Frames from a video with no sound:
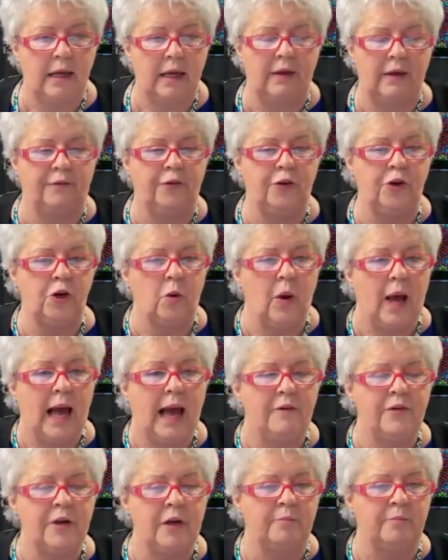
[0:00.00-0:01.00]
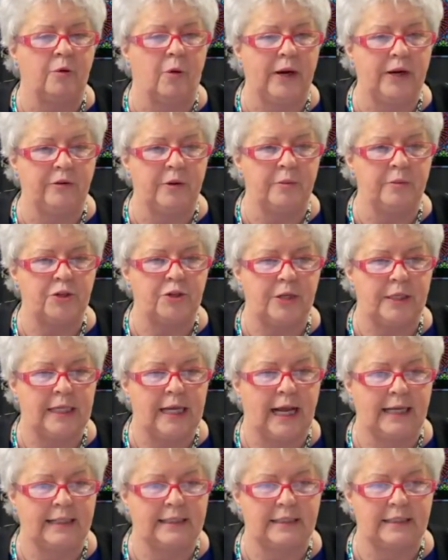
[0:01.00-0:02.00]
if you have an embroidery machine
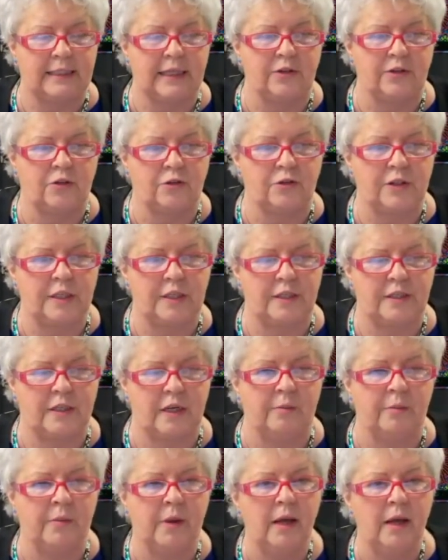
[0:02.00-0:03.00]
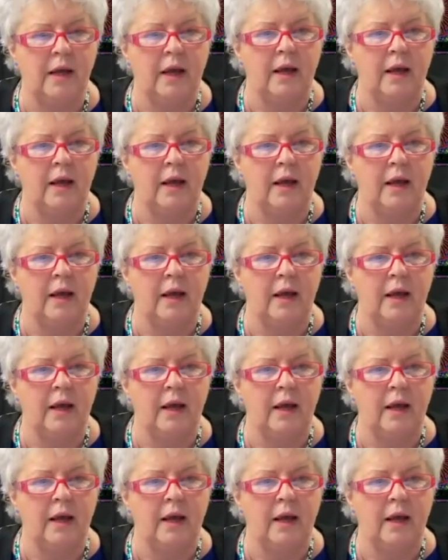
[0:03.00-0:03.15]
that has a sensor system,